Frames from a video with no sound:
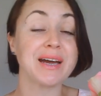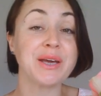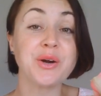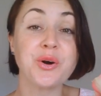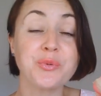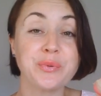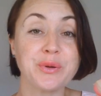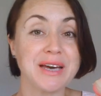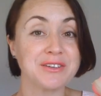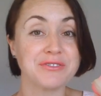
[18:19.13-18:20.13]
I hope you
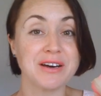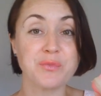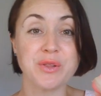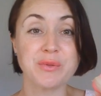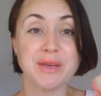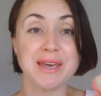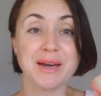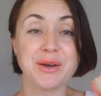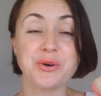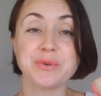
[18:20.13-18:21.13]
had fun with me.
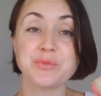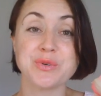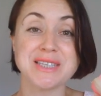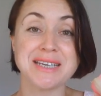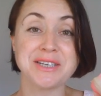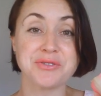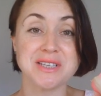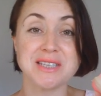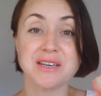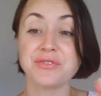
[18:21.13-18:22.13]
I hope it was
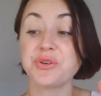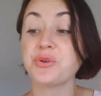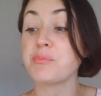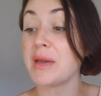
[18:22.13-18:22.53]
interesting for you.